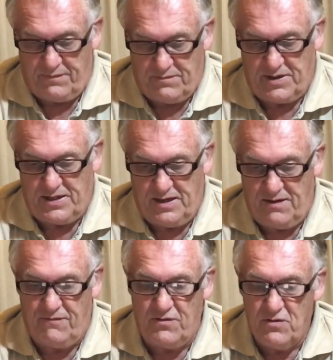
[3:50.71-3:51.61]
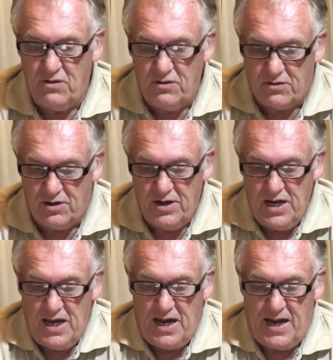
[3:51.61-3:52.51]
Right, if you look
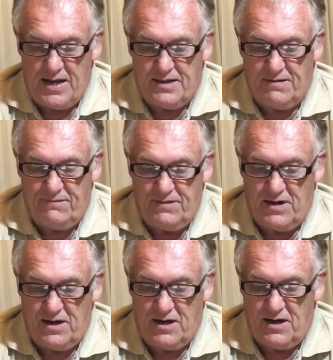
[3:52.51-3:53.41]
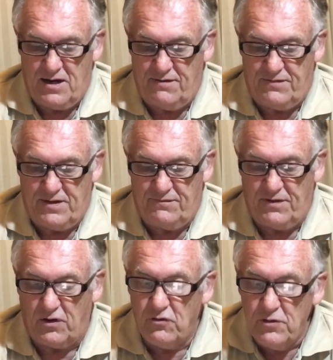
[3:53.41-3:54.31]
at the
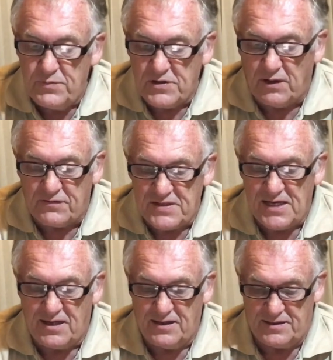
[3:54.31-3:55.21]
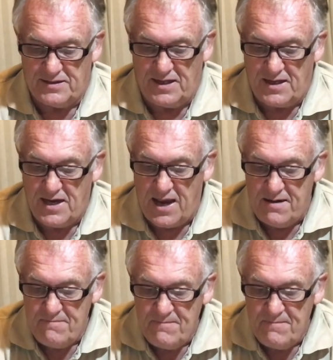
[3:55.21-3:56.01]
groups of settlers that came,